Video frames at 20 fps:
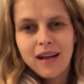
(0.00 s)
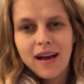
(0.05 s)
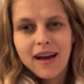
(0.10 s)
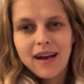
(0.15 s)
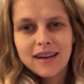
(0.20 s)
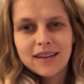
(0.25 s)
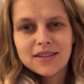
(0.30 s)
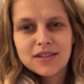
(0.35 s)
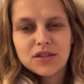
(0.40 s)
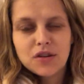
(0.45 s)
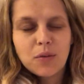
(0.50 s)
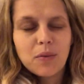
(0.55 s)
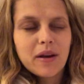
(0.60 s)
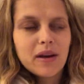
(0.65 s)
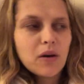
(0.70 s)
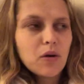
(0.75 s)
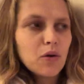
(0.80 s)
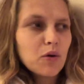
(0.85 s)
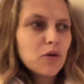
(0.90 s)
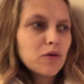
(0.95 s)
lagged, so
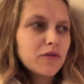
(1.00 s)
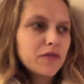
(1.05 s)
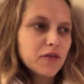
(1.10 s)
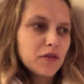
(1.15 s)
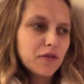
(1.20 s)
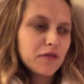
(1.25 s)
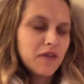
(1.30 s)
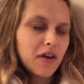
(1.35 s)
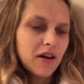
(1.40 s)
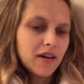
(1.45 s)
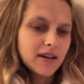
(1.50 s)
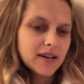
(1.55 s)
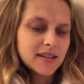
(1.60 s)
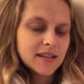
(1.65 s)
we all feel very